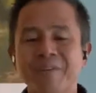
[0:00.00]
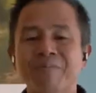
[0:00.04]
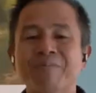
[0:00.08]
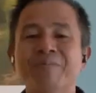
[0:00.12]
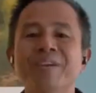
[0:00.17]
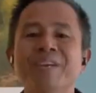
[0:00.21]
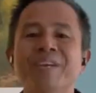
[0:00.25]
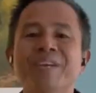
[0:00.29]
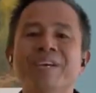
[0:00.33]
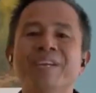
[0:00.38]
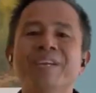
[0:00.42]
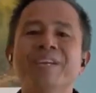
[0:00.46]

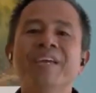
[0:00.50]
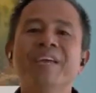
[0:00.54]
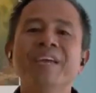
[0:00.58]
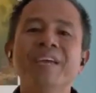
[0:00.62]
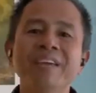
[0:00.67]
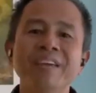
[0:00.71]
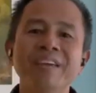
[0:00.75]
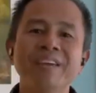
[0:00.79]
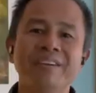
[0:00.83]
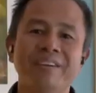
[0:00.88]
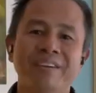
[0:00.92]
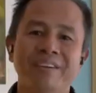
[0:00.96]
we can
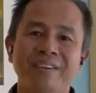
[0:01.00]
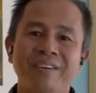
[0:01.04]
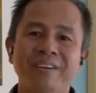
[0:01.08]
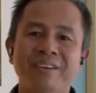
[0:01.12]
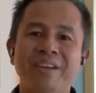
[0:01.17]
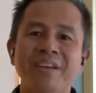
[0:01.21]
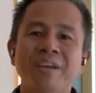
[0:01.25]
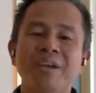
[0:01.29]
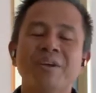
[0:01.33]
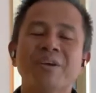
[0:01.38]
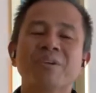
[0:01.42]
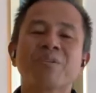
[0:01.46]
hear
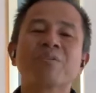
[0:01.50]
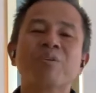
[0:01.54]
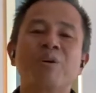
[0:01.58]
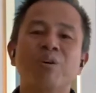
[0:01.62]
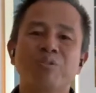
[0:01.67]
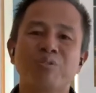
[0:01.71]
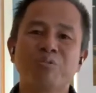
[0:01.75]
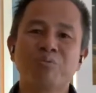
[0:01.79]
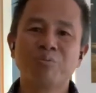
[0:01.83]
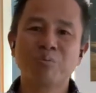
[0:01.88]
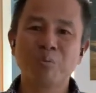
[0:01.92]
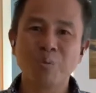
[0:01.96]

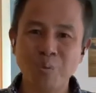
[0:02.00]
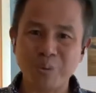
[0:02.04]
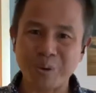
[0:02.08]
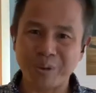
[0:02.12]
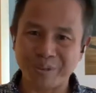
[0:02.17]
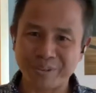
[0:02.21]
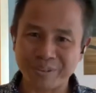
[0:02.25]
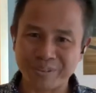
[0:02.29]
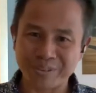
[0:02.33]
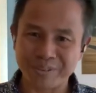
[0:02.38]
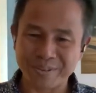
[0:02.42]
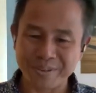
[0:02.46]
God's
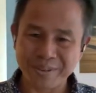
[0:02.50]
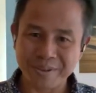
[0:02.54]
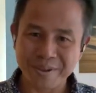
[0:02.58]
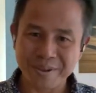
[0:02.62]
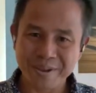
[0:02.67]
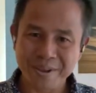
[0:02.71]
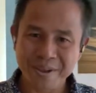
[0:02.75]
voice.